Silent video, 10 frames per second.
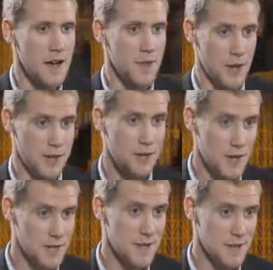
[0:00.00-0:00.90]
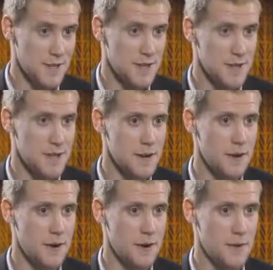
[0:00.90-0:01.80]
the intricacies
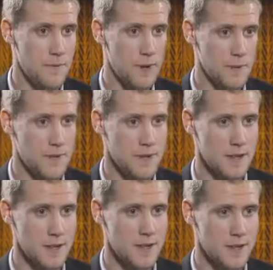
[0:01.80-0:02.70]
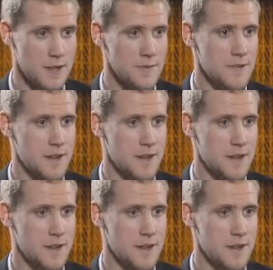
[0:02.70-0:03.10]
of these initiatives,